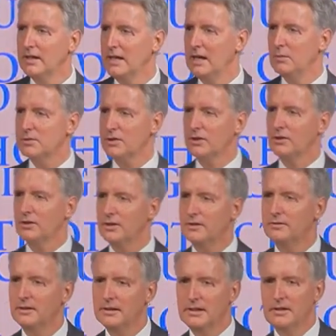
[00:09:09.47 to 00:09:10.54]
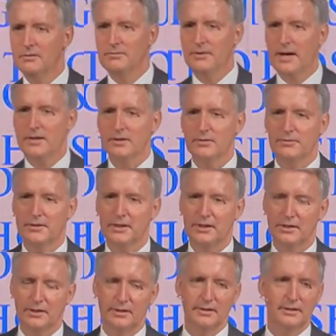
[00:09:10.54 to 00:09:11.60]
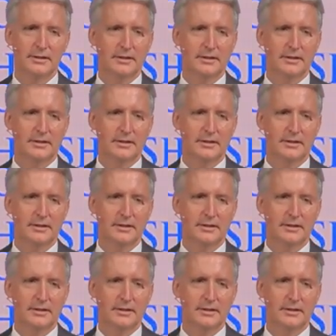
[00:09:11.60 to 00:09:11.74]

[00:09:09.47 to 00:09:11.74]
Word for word: He was a good father figure.